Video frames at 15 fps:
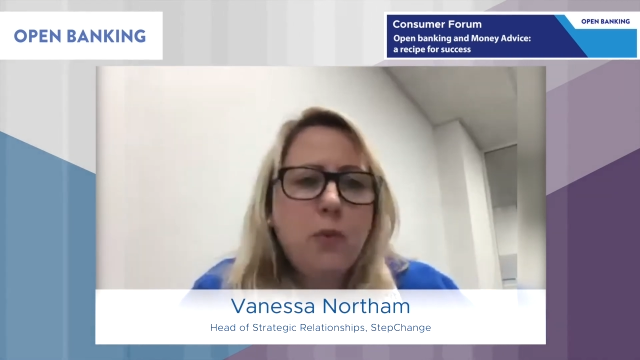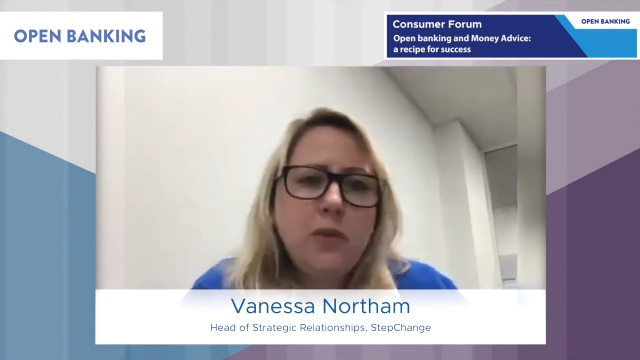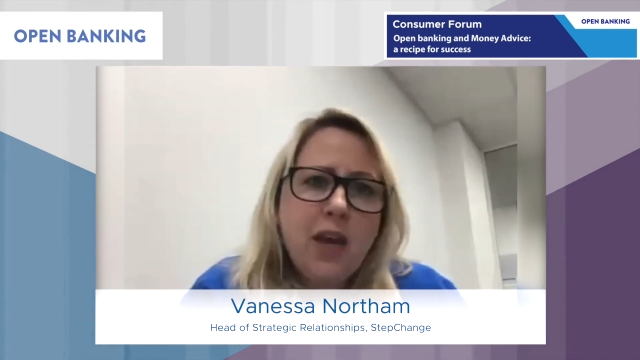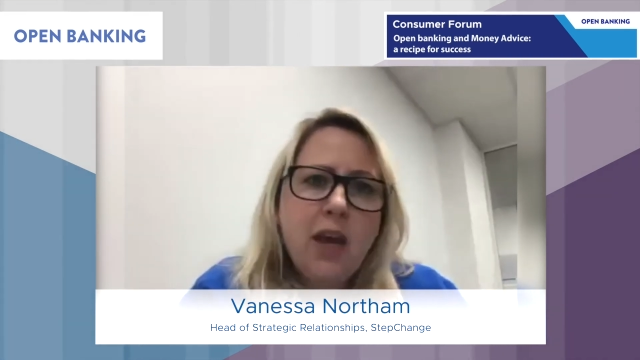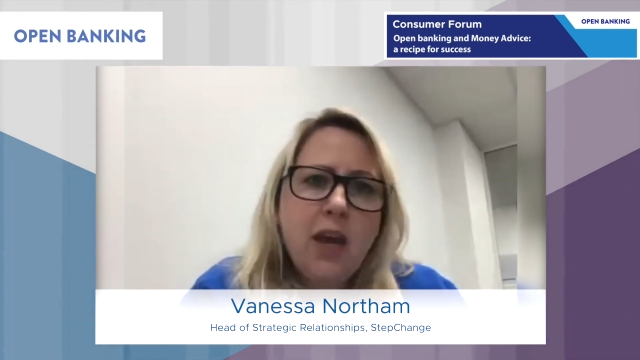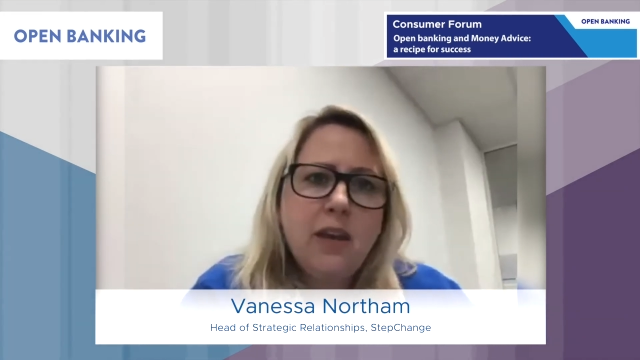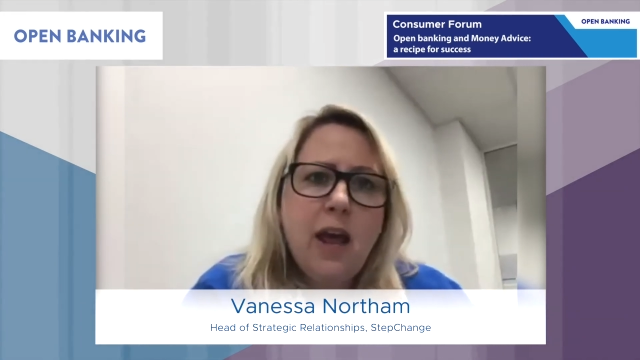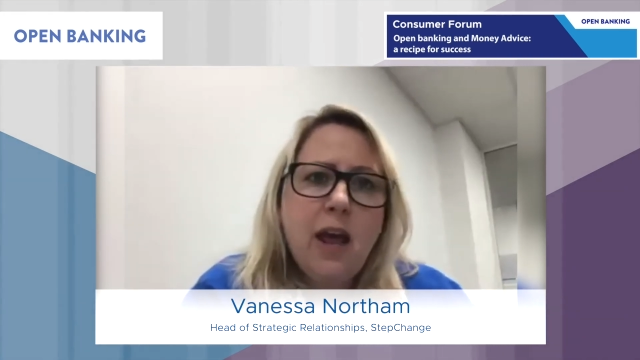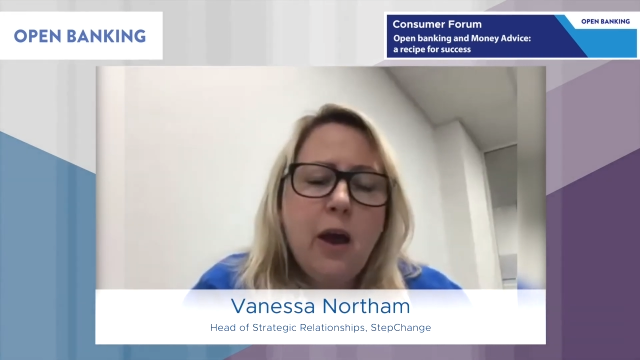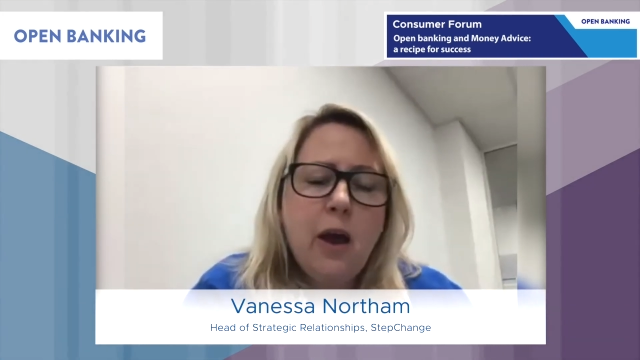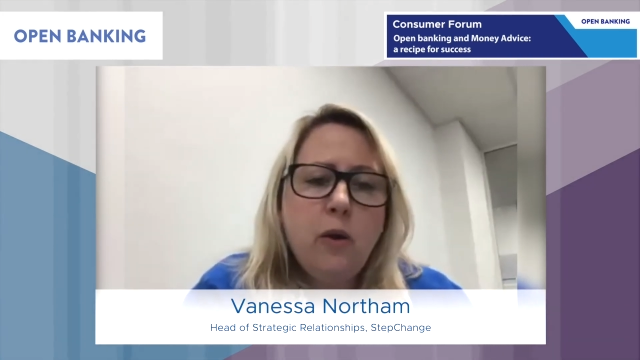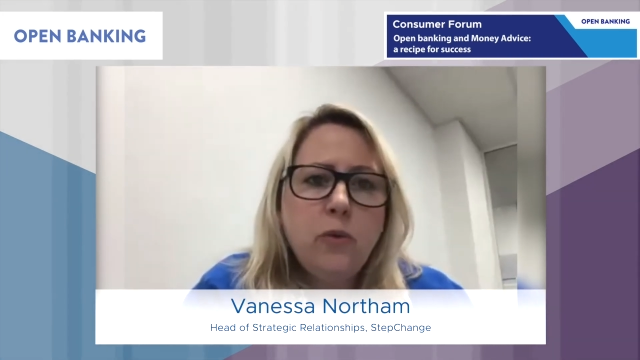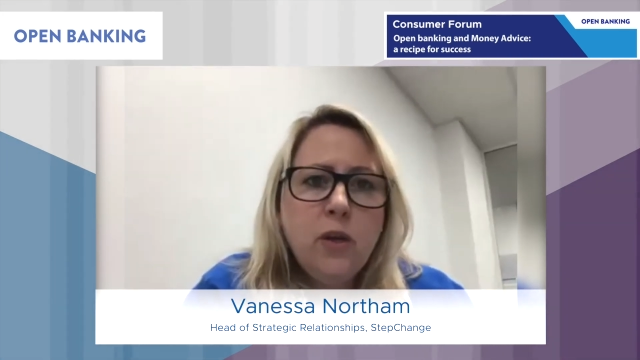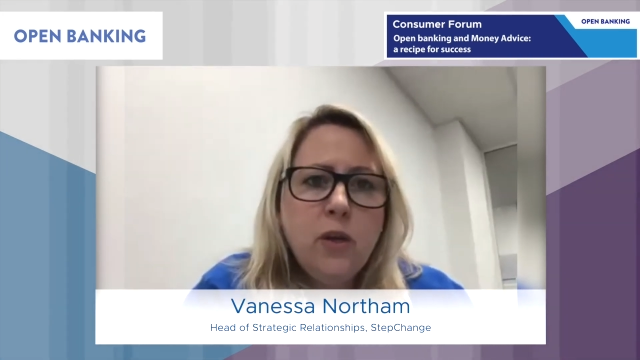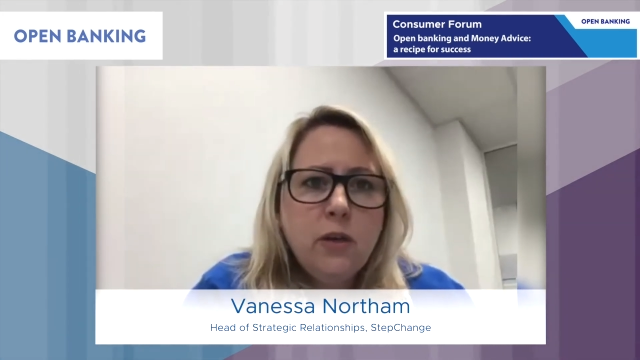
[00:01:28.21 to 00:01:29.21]
and yet
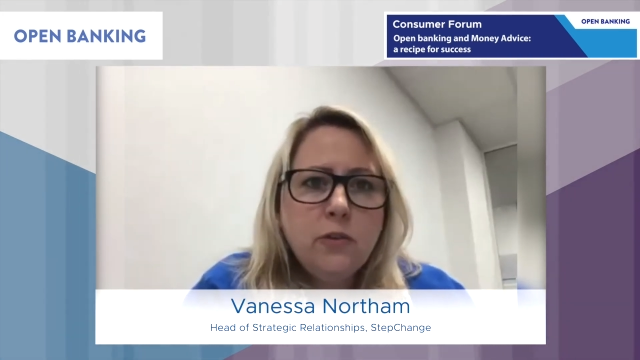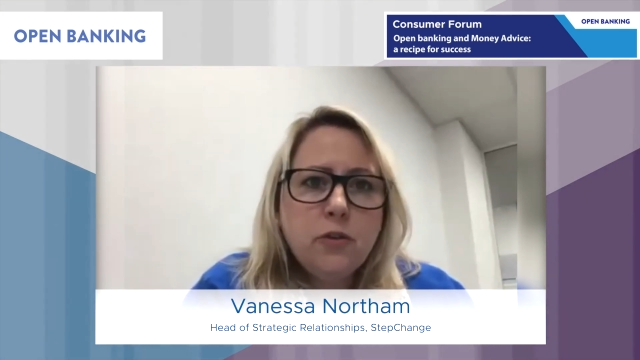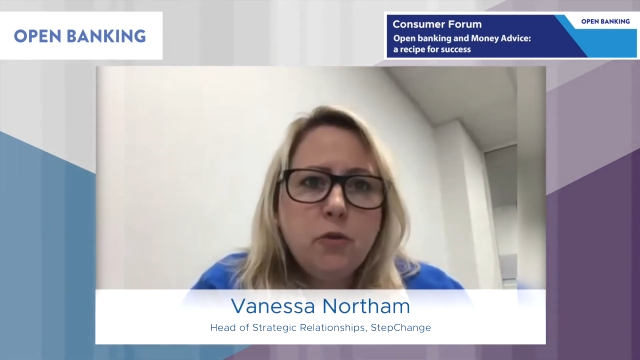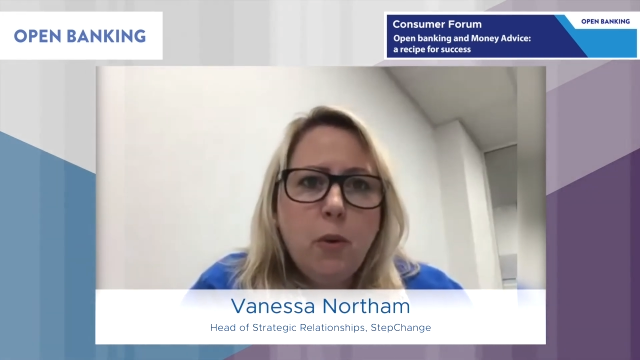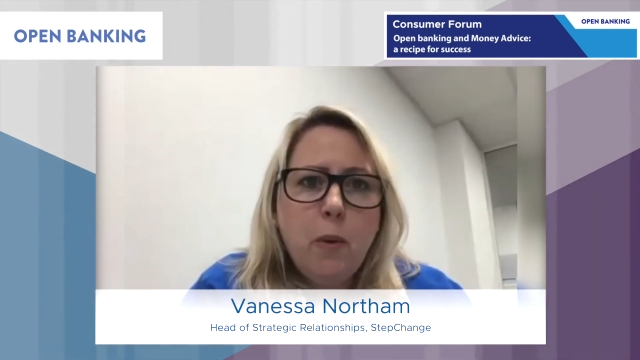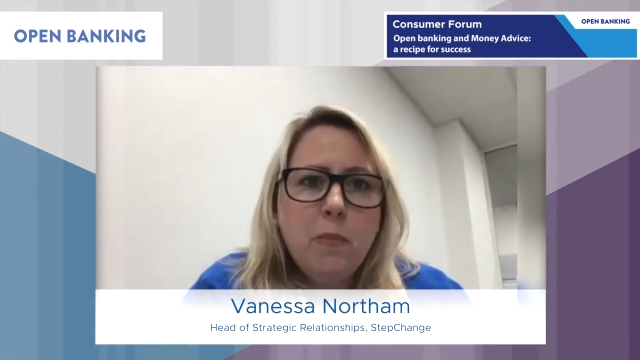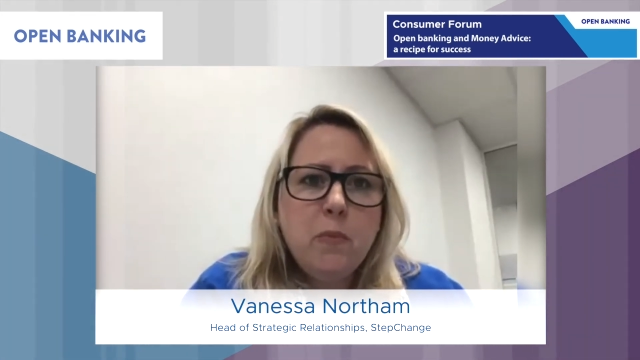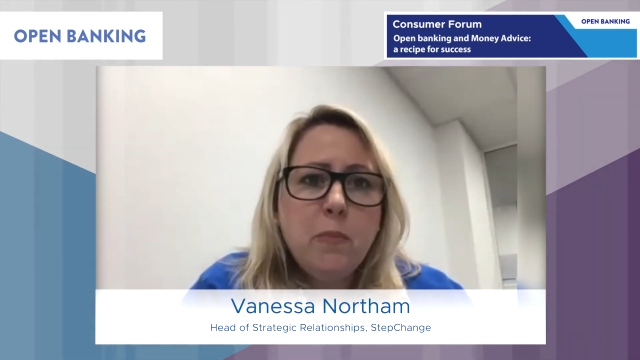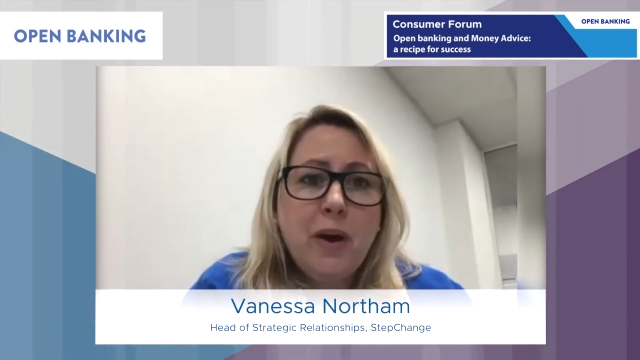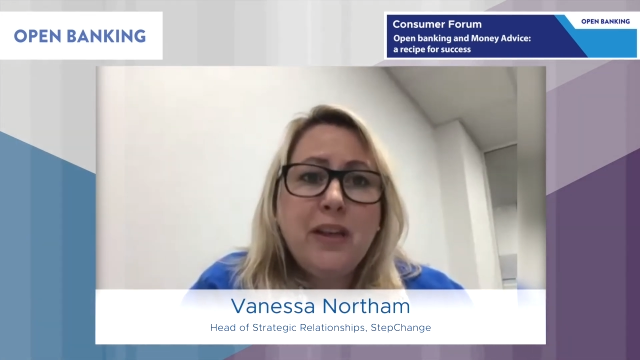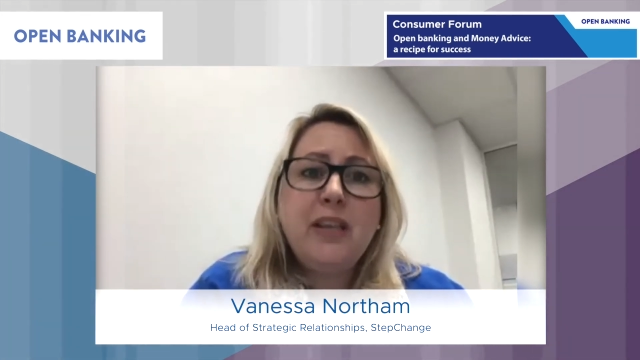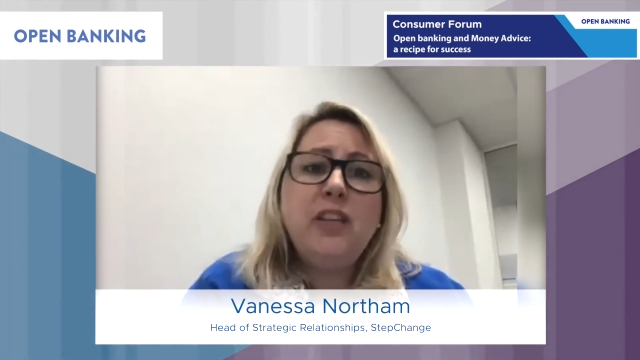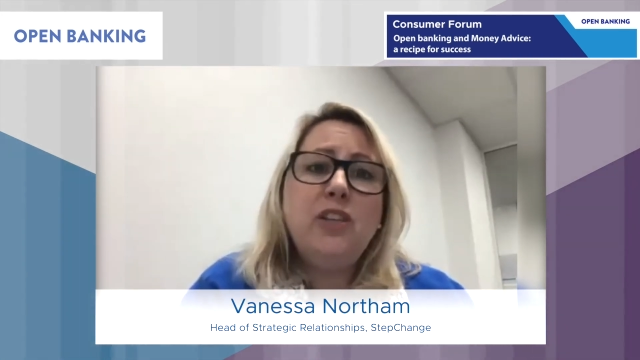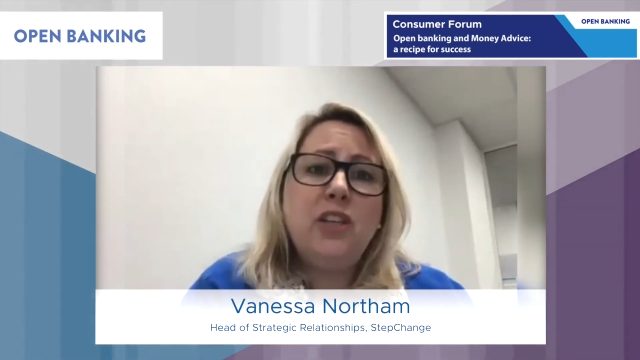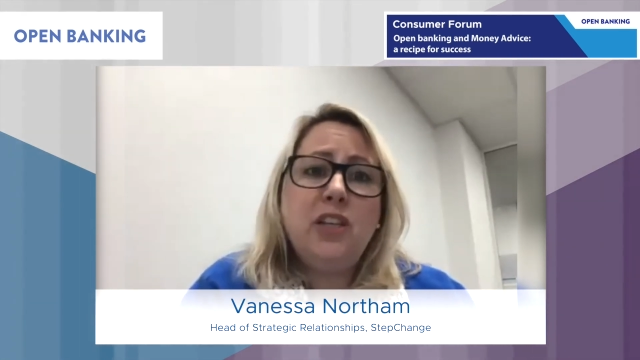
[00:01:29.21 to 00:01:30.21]
now through open
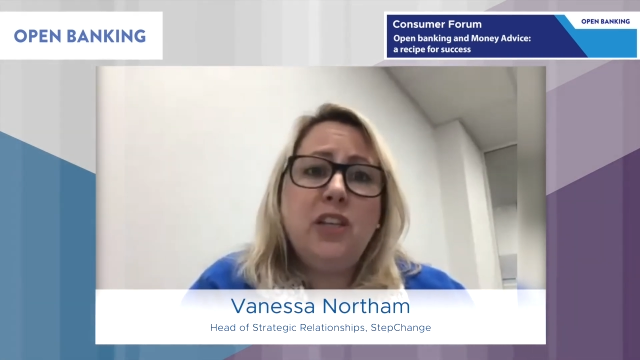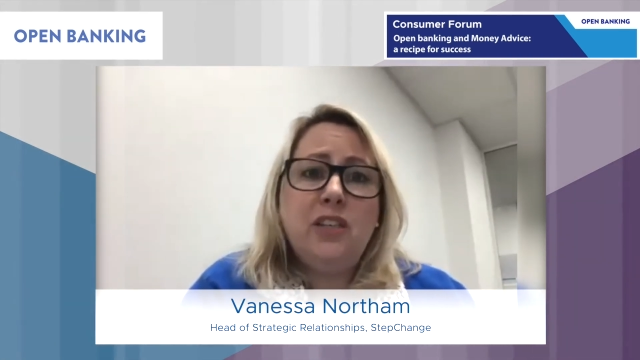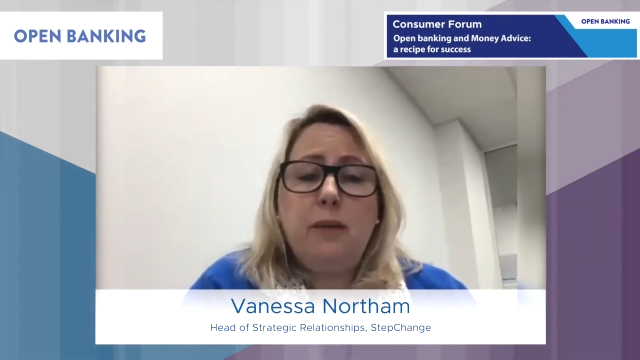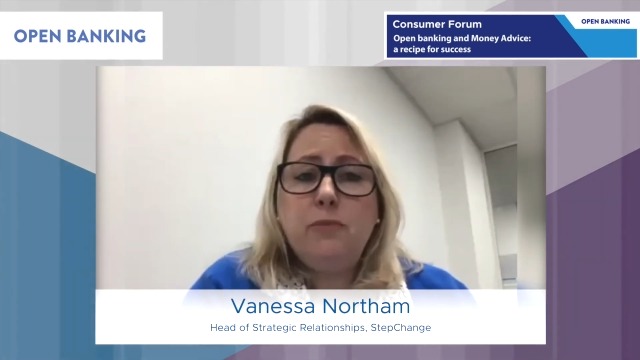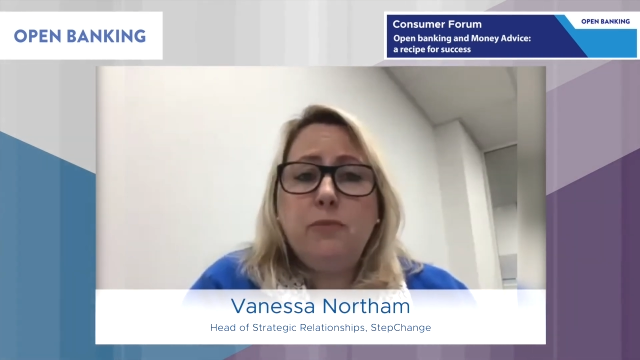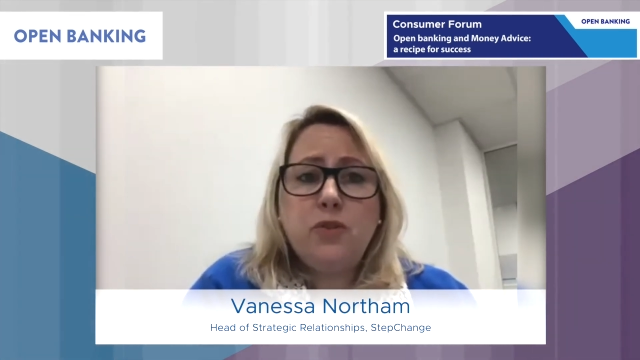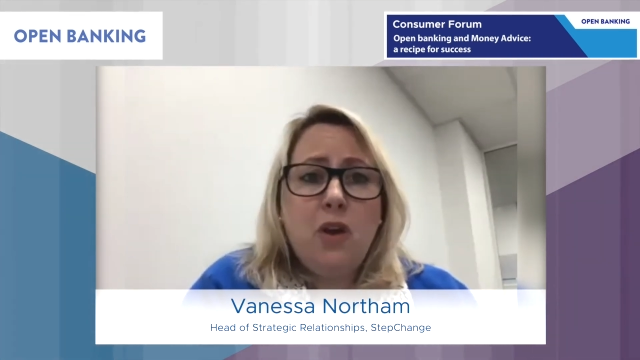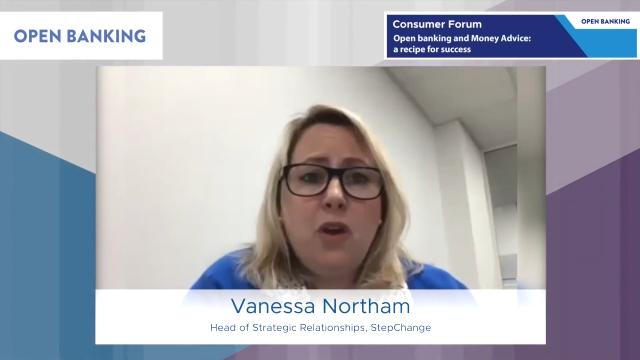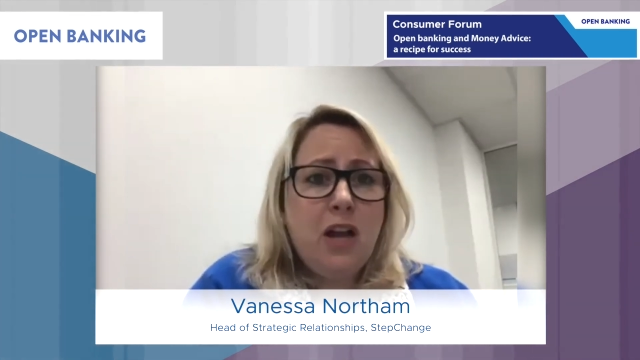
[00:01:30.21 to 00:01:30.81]
banking you can demonstrate